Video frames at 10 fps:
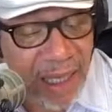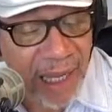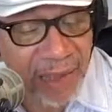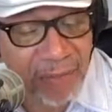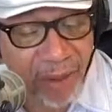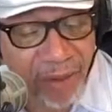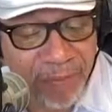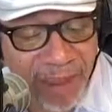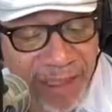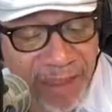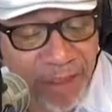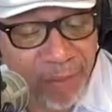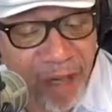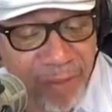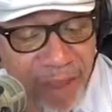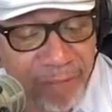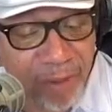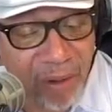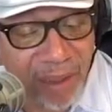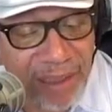Department
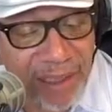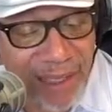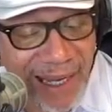employee,